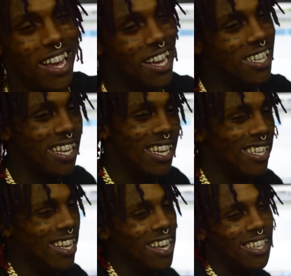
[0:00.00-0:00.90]
is
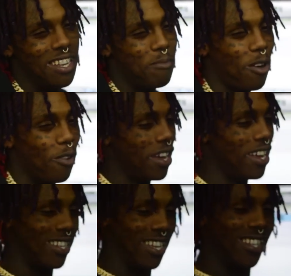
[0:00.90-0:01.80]
is is bro,
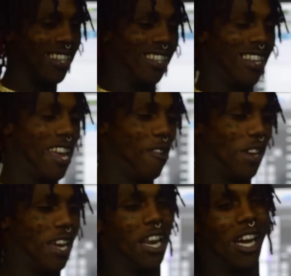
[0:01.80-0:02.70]
is is just we
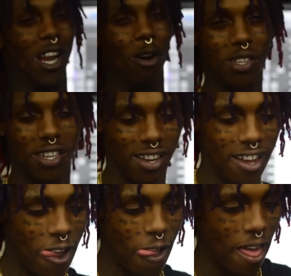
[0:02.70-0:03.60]
getting closer.
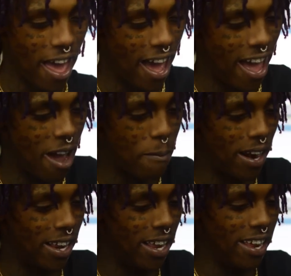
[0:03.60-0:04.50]

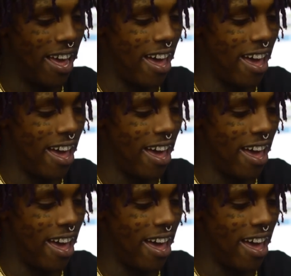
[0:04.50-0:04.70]
Everybody,